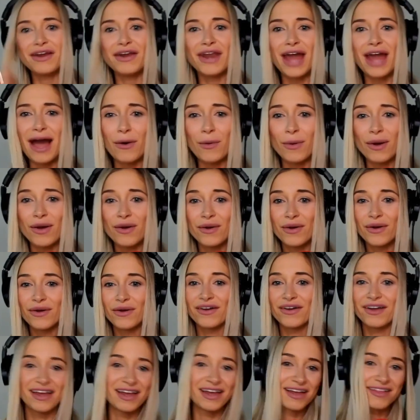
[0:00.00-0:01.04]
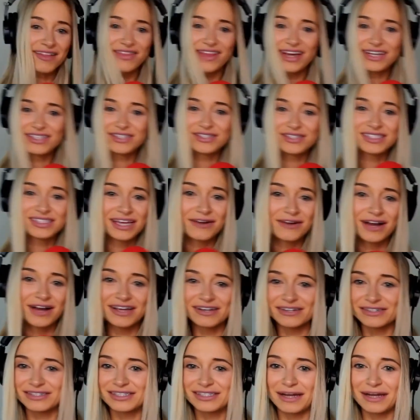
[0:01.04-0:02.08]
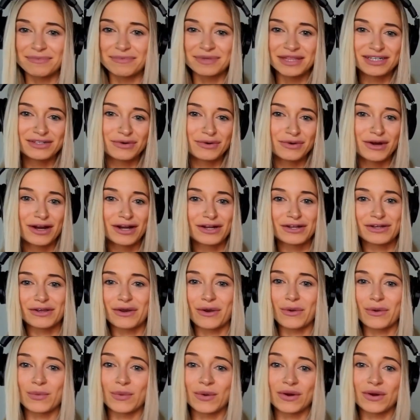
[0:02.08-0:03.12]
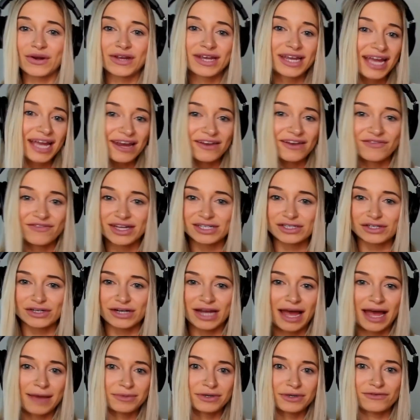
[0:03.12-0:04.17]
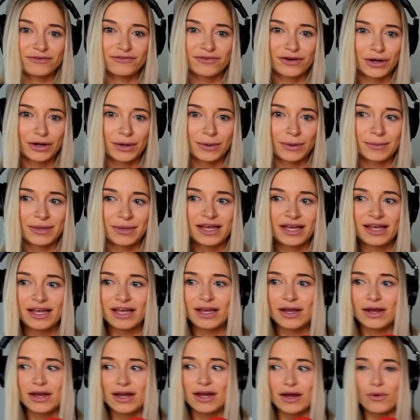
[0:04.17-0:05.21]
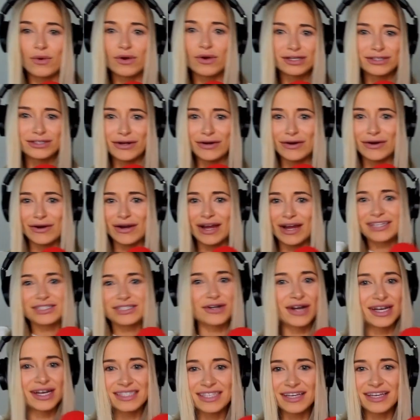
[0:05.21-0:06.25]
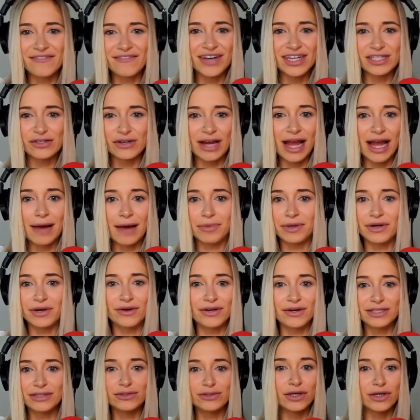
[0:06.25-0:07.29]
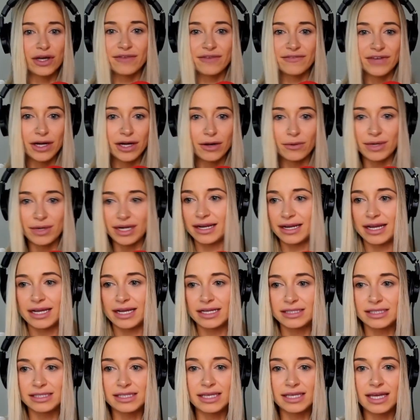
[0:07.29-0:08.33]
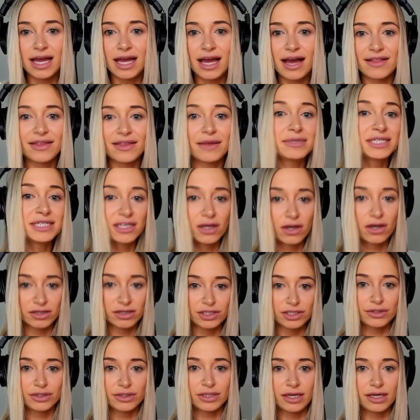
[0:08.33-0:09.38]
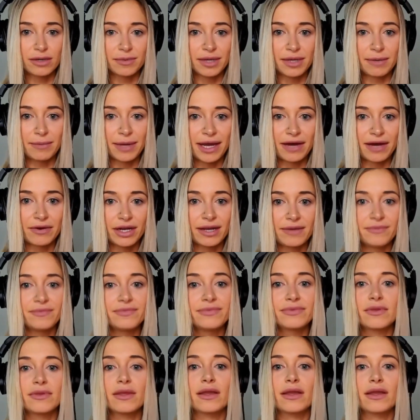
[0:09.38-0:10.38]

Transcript: Now, let's just say you got your step in the door, you're working at a venture capital firm, or you're interested in venture capital and you don't even know what it is, let me talk to you a little bit about it.